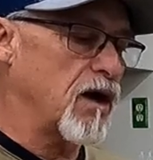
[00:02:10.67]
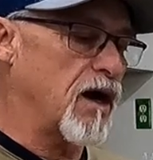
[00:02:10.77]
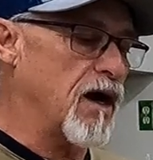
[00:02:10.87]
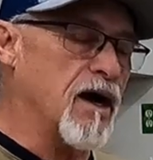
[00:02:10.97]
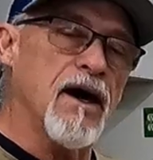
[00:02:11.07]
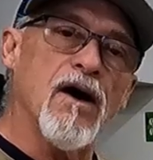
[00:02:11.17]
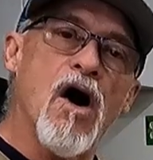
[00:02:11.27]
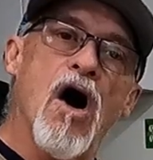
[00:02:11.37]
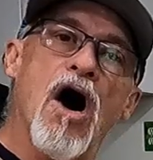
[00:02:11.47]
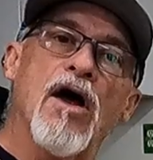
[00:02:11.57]

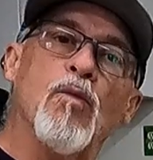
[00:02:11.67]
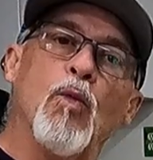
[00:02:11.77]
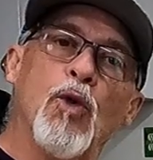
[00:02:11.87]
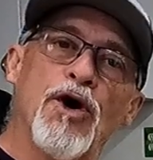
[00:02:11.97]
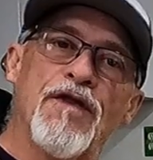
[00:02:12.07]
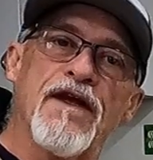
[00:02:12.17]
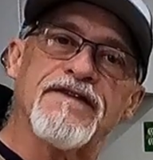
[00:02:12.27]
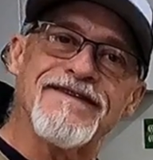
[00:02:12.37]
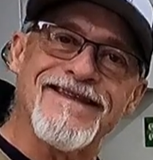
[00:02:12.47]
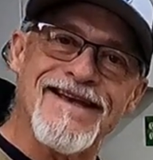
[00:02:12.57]
on wood
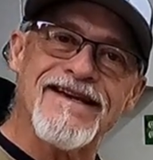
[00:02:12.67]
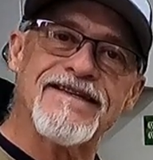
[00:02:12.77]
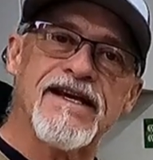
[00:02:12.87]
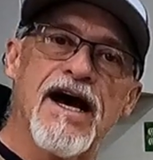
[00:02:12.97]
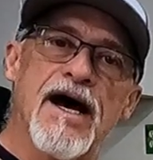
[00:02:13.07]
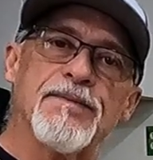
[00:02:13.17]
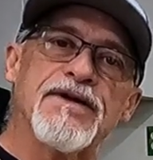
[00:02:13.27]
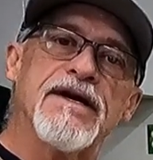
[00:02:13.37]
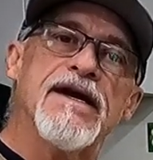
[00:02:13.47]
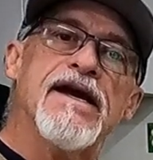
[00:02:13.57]
that's this cupped